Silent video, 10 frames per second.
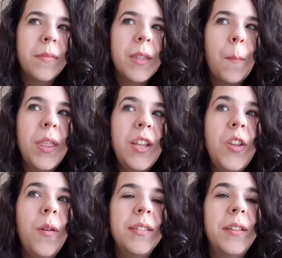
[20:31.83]
but then
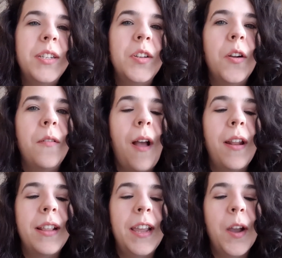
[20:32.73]
you also get to turn
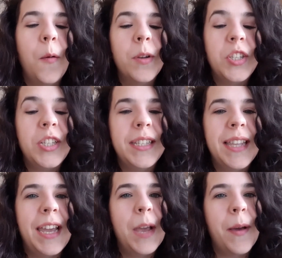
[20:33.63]
around and hear what she's
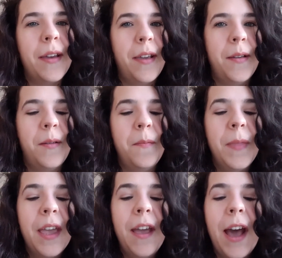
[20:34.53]
thinking about him.
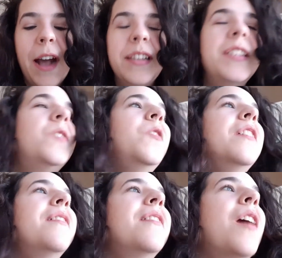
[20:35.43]
I just
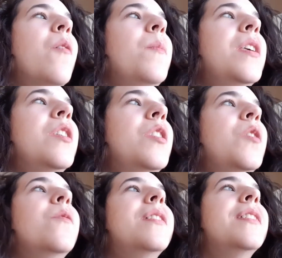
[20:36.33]
feel like that would be the
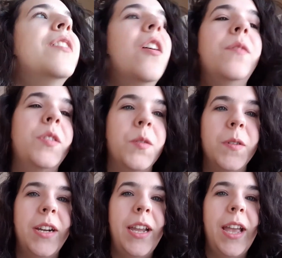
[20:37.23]
cutest love
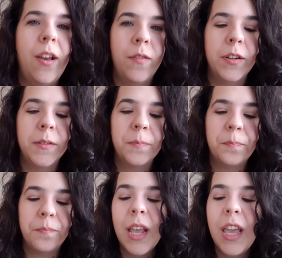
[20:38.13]
story ever.
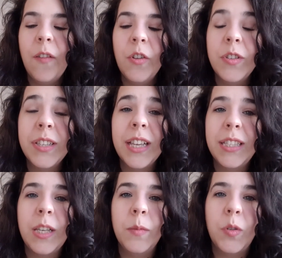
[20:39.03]
If you took that
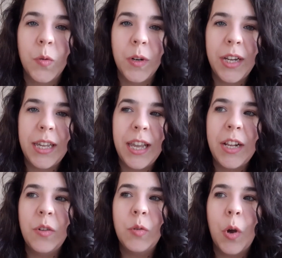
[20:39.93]
same story
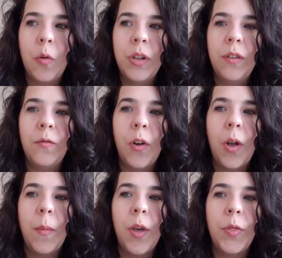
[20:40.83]
and you told it
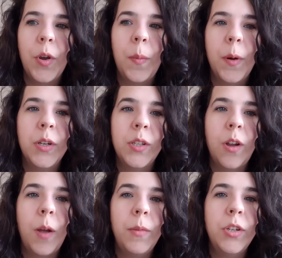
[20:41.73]
from a third person
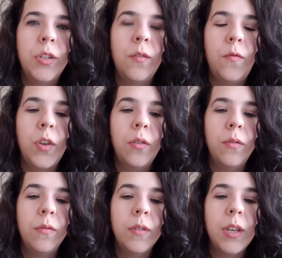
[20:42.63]
omniscient
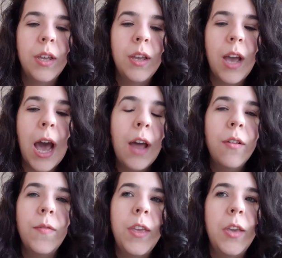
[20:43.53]
view, I
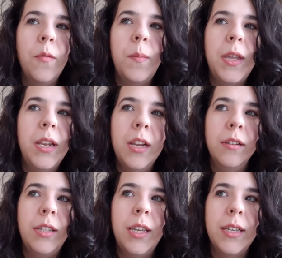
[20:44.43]
don't think it would be
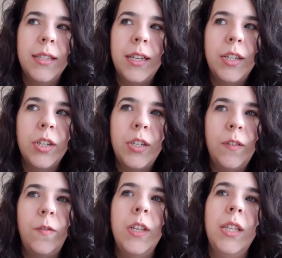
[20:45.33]
nearly as like
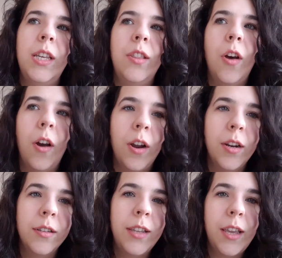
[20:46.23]
touchy-feely in the
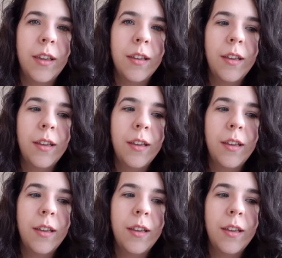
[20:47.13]
heart. Like,